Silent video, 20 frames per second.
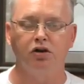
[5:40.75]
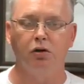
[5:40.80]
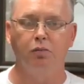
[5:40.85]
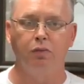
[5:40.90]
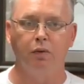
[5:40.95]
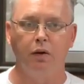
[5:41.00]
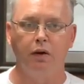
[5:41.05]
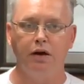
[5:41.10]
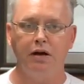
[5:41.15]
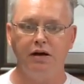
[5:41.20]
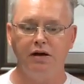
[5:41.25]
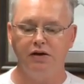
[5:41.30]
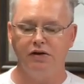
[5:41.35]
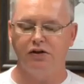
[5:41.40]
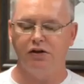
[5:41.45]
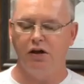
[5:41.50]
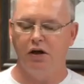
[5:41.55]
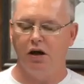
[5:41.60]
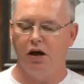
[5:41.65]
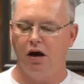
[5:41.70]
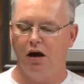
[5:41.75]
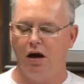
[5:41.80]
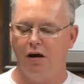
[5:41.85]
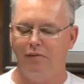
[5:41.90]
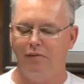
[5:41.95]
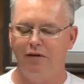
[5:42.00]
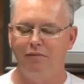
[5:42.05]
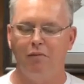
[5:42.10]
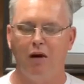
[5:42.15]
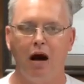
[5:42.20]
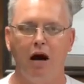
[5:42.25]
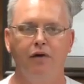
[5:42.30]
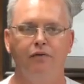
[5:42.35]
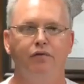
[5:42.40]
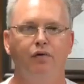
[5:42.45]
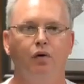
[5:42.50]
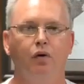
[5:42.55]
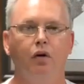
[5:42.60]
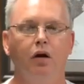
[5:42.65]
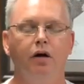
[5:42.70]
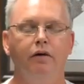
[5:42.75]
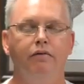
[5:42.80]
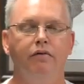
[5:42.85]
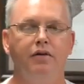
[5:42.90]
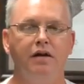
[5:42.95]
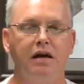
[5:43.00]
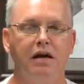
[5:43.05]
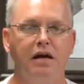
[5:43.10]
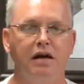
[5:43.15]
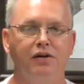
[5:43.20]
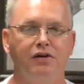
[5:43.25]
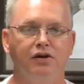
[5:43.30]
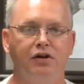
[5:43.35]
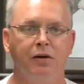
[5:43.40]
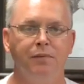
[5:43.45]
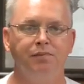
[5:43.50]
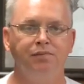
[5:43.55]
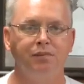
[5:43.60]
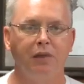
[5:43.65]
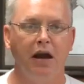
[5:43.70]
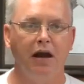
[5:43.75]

so please be mindful of these.